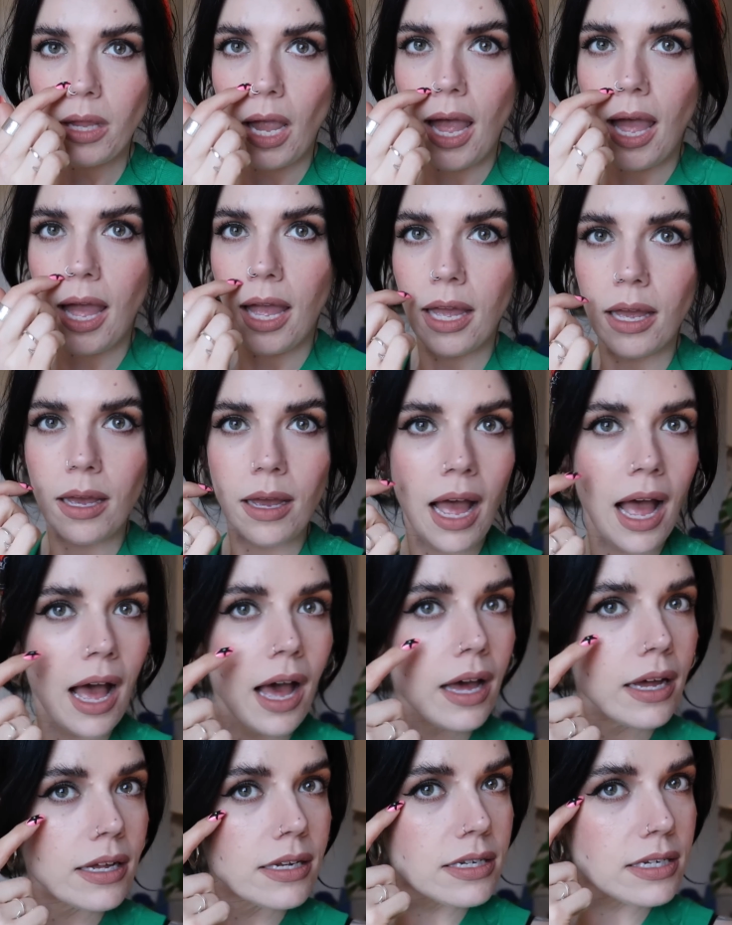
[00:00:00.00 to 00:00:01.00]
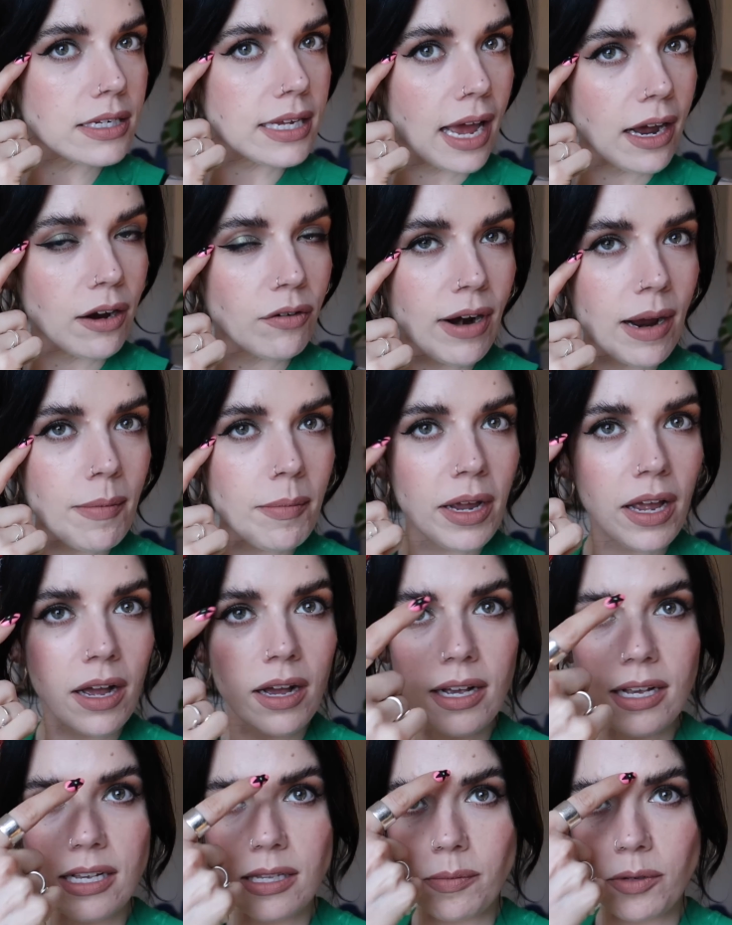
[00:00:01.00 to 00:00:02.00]
And yeah, around my
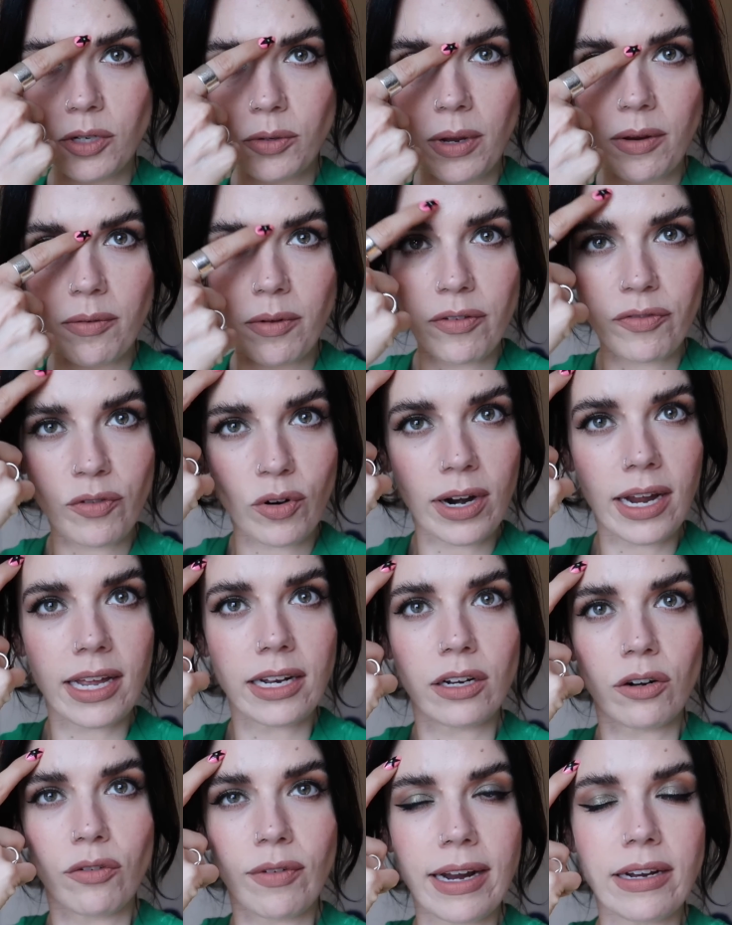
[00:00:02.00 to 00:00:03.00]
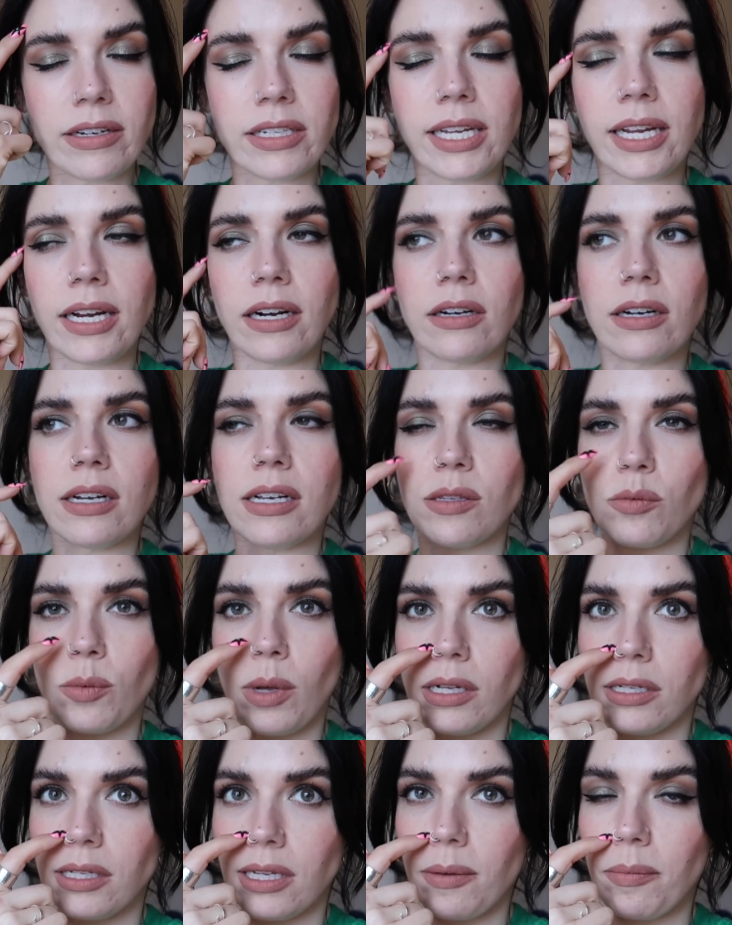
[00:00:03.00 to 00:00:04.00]
eyes, between my forehead and around here as
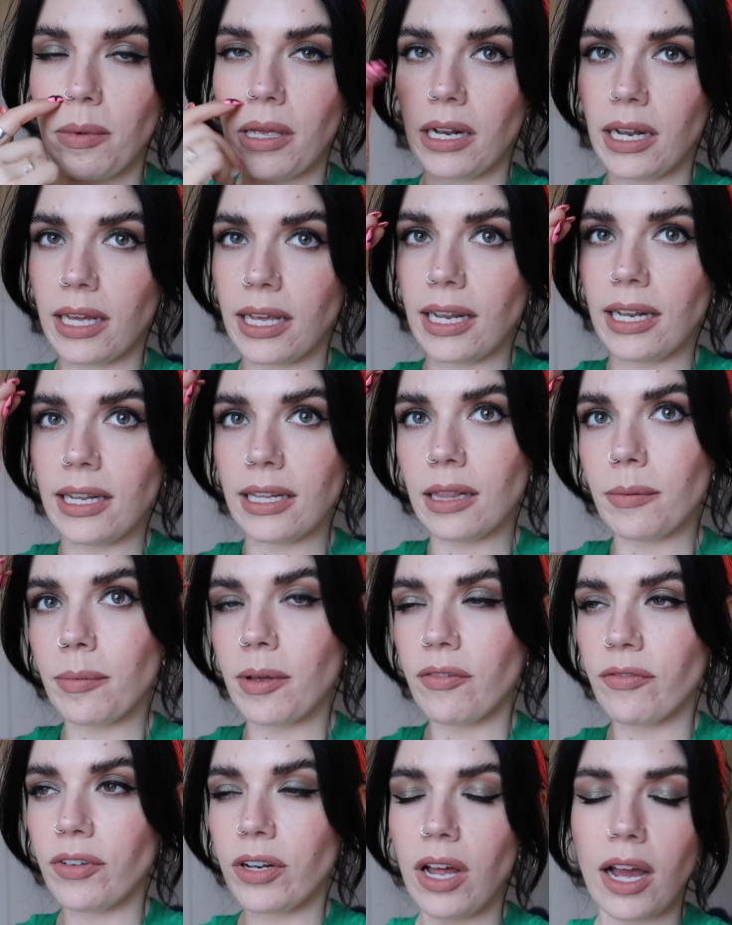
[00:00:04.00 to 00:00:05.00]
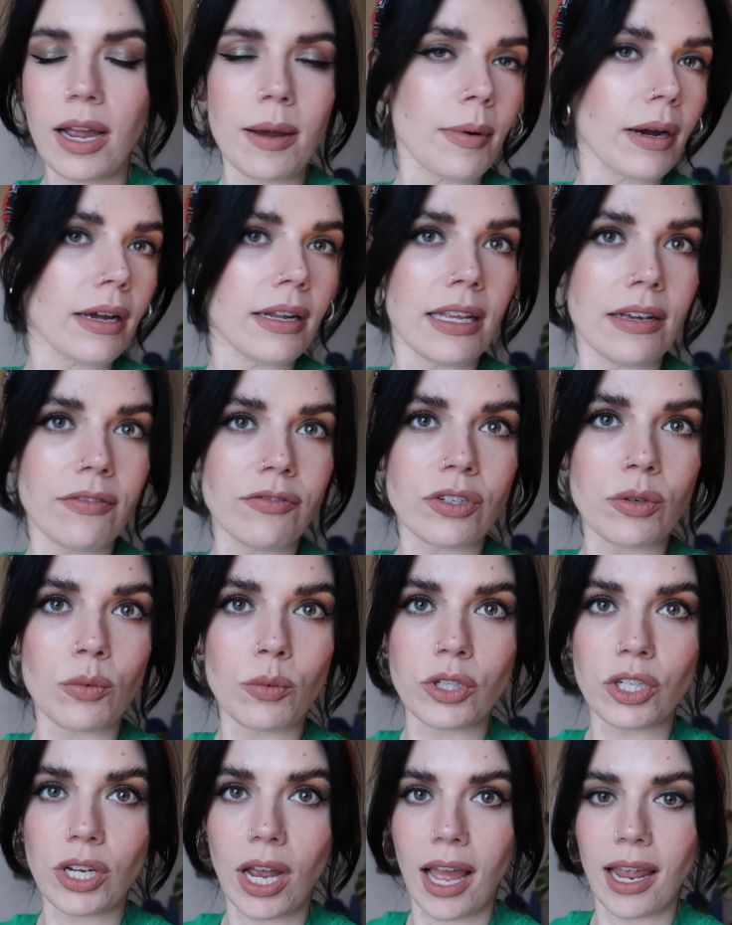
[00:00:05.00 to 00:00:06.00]
well, to give me like a little bit of an eyebrow lift,
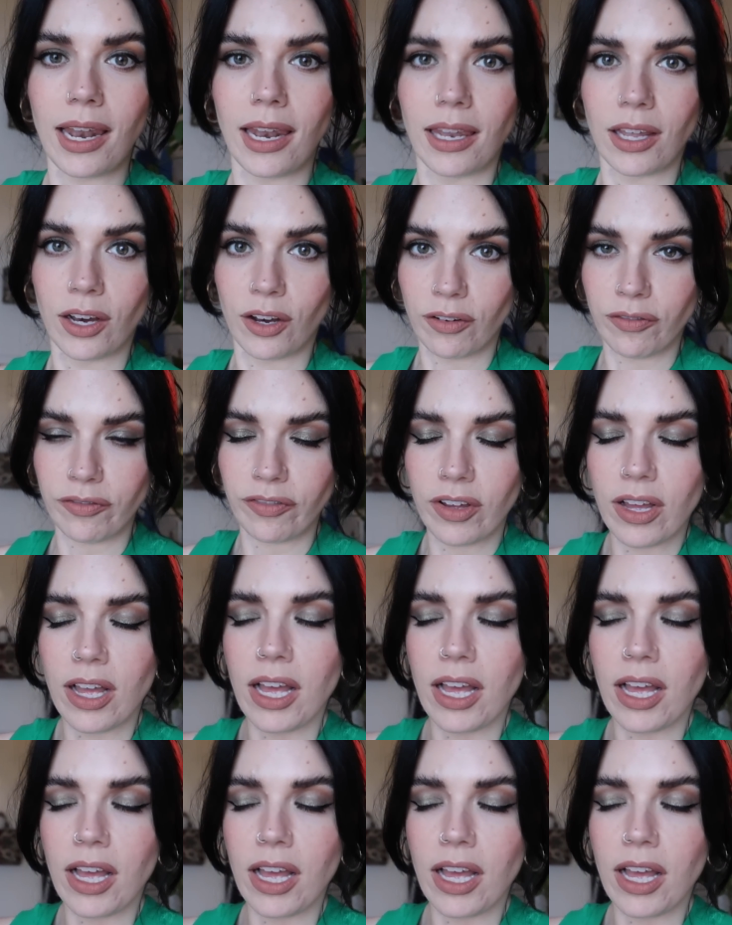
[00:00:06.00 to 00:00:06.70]
which I love.